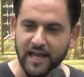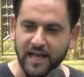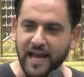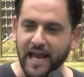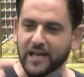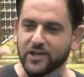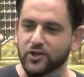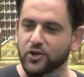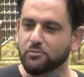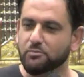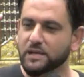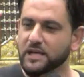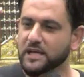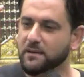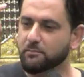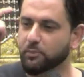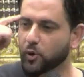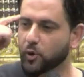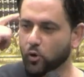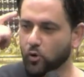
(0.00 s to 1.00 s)
And you're being
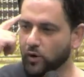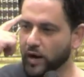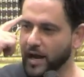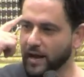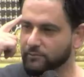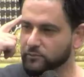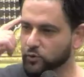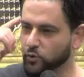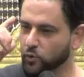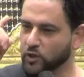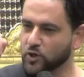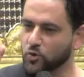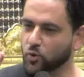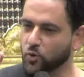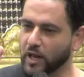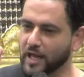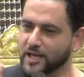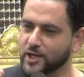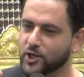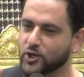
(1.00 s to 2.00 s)
programmed, whether you
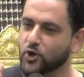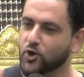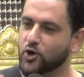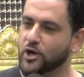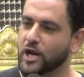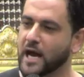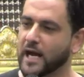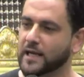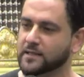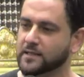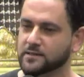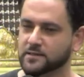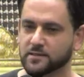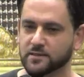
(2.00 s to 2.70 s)
like it or not.